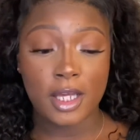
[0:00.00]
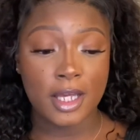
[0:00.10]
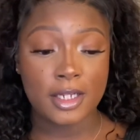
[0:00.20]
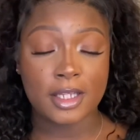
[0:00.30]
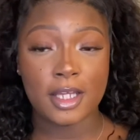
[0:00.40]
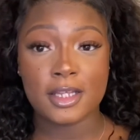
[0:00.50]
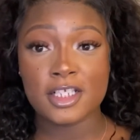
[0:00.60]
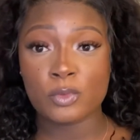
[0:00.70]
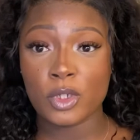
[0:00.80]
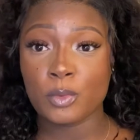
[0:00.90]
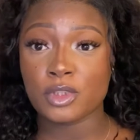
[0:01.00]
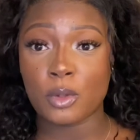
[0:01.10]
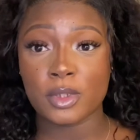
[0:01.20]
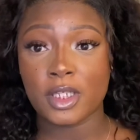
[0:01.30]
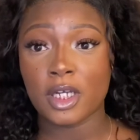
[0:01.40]
And again, this wig was
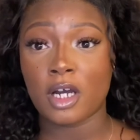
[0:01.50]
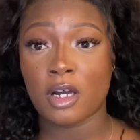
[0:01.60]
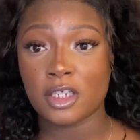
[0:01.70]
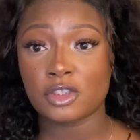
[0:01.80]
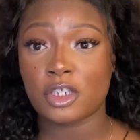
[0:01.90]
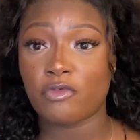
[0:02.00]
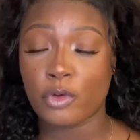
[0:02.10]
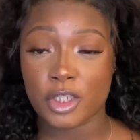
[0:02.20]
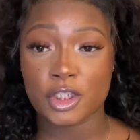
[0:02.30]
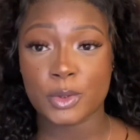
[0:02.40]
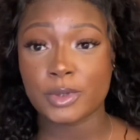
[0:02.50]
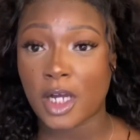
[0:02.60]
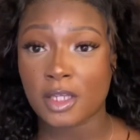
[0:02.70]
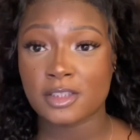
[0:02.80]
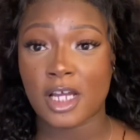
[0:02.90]
only
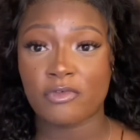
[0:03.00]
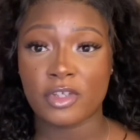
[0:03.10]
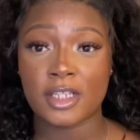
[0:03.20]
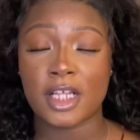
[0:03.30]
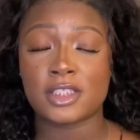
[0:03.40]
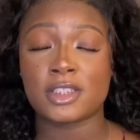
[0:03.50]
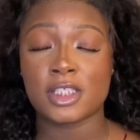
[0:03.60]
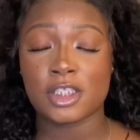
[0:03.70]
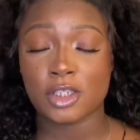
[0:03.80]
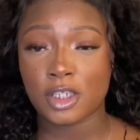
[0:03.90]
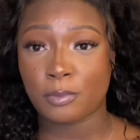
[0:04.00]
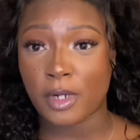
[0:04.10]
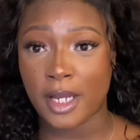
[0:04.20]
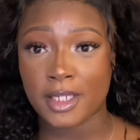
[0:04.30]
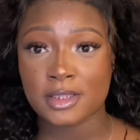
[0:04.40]
$142. I feel like that's such a good
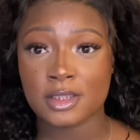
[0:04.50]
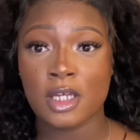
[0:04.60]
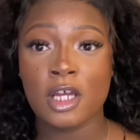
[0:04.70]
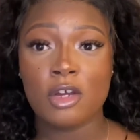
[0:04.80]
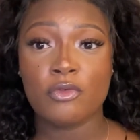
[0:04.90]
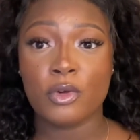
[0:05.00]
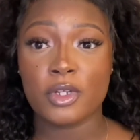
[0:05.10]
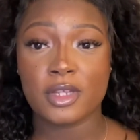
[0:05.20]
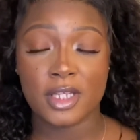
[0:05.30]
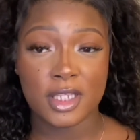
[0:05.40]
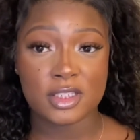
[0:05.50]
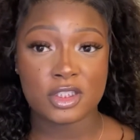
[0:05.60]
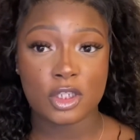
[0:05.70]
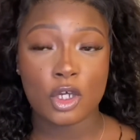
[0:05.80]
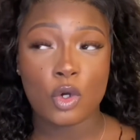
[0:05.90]
price for this
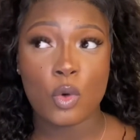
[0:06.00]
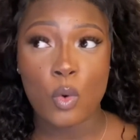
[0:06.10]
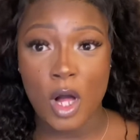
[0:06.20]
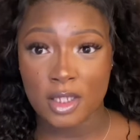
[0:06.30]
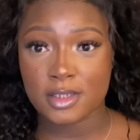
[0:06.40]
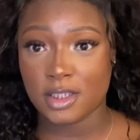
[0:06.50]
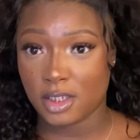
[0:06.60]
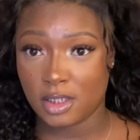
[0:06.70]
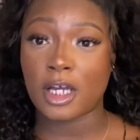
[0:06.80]
quality.